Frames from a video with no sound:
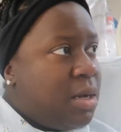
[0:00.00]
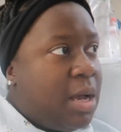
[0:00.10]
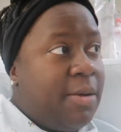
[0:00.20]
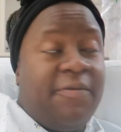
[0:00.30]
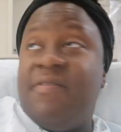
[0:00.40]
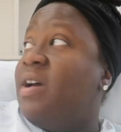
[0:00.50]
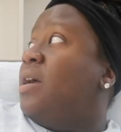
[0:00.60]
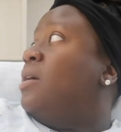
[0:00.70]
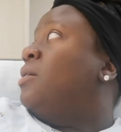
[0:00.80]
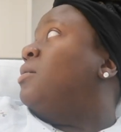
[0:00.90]
I'm
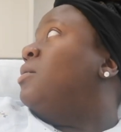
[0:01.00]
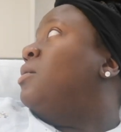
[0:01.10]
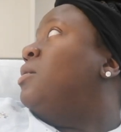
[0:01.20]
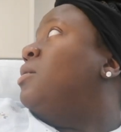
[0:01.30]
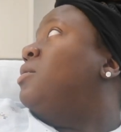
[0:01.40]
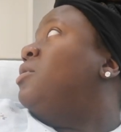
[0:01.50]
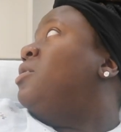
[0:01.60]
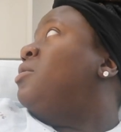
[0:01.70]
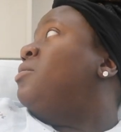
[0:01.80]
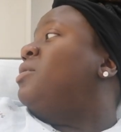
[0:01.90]
fine. Do
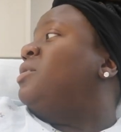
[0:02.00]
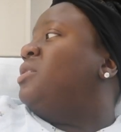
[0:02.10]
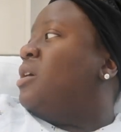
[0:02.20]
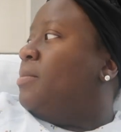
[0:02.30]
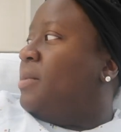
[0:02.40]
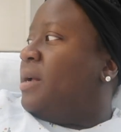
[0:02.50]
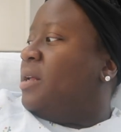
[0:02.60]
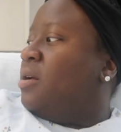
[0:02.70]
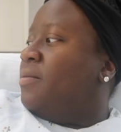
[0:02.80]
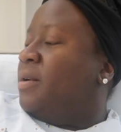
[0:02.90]
you, is there a
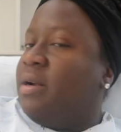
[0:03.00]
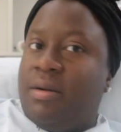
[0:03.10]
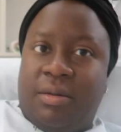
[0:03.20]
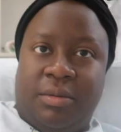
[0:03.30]
blanket over there?